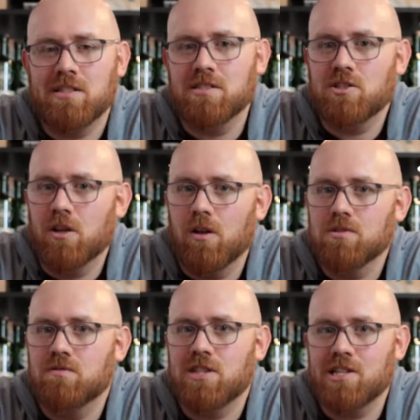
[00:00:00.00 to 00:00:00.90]
He's done
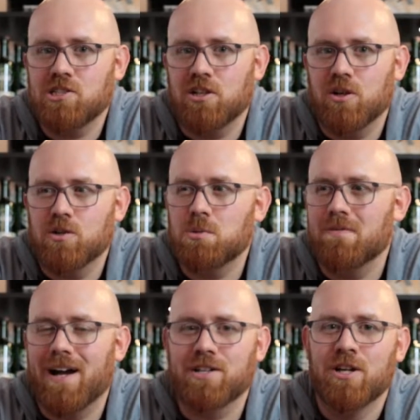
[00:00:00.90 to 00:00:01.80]
lots of tasting notes.
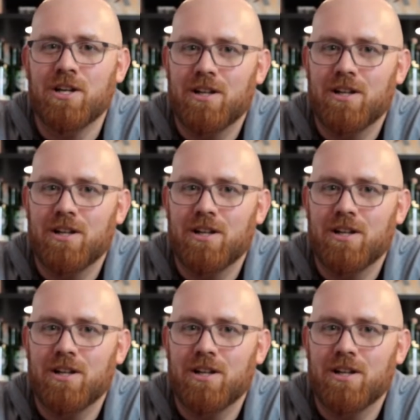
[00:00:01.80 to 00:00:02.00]
We've had